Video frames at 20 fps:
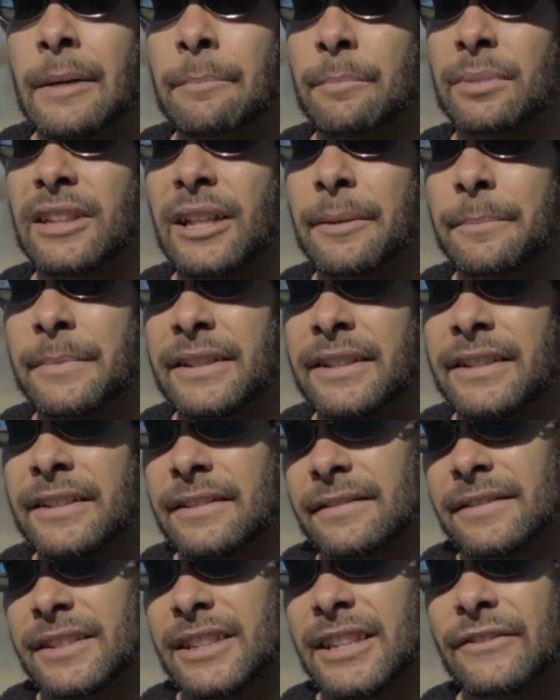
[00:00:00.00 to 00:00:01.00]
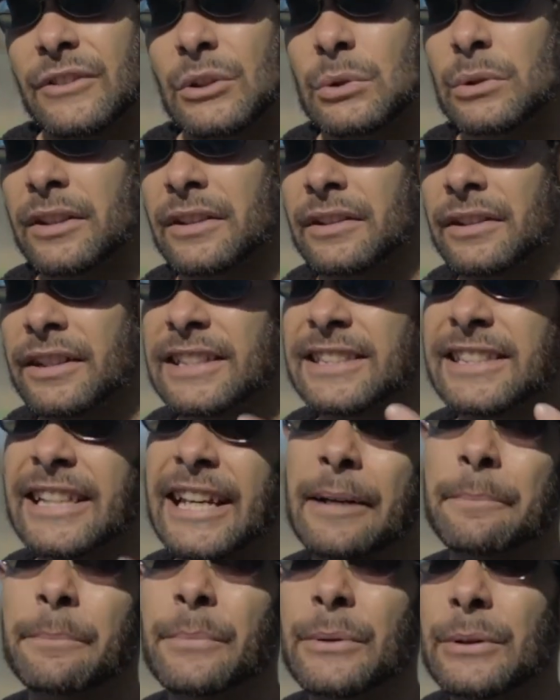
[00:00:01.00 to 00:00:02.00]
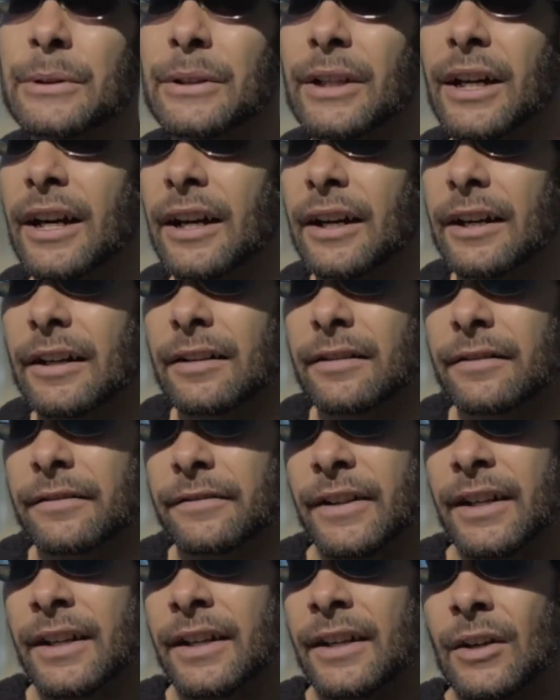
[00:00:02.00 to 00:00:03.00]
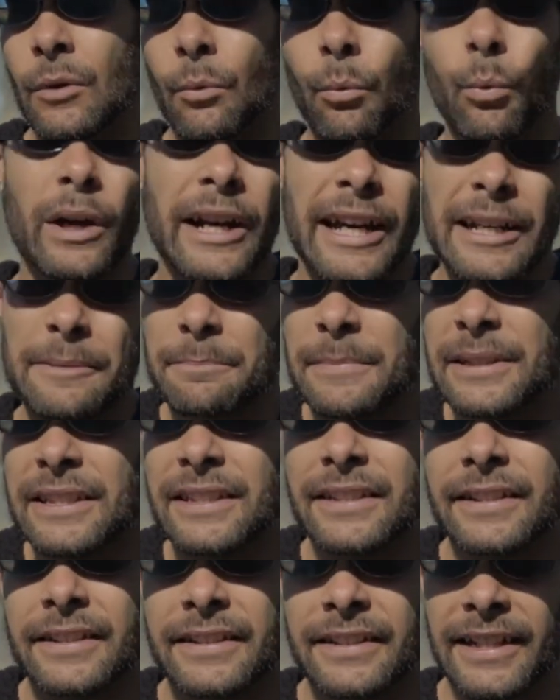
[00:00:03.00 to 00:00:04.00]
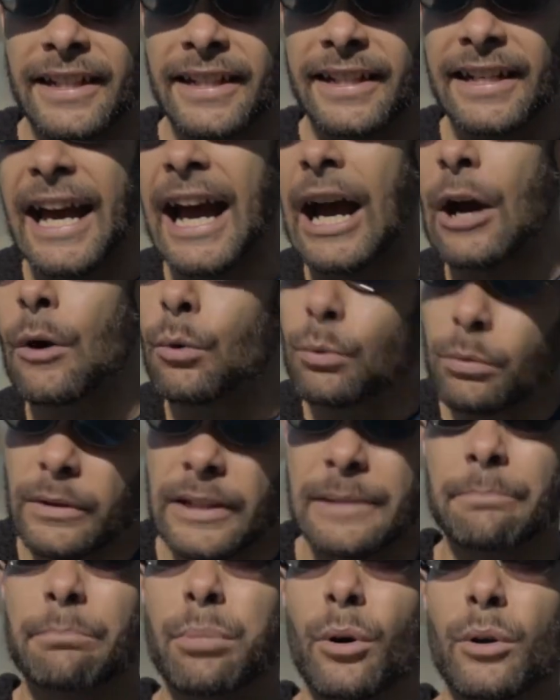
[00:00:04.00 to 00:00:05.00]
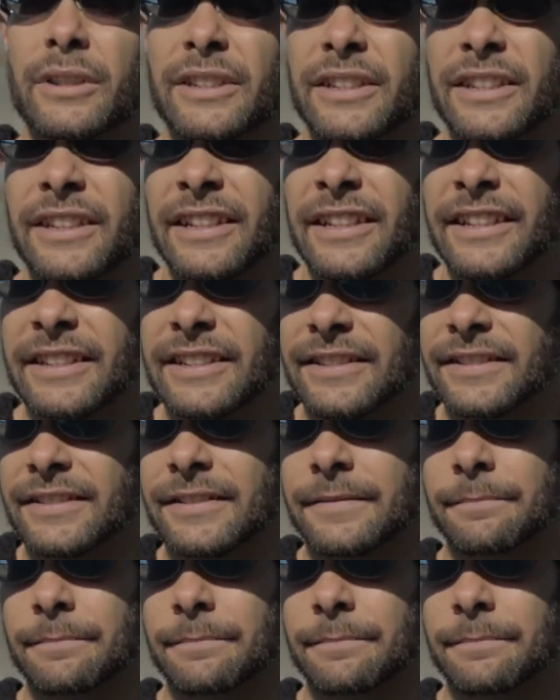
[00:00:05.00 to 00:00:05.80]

But let me give you a little example of what I mean and how important it is.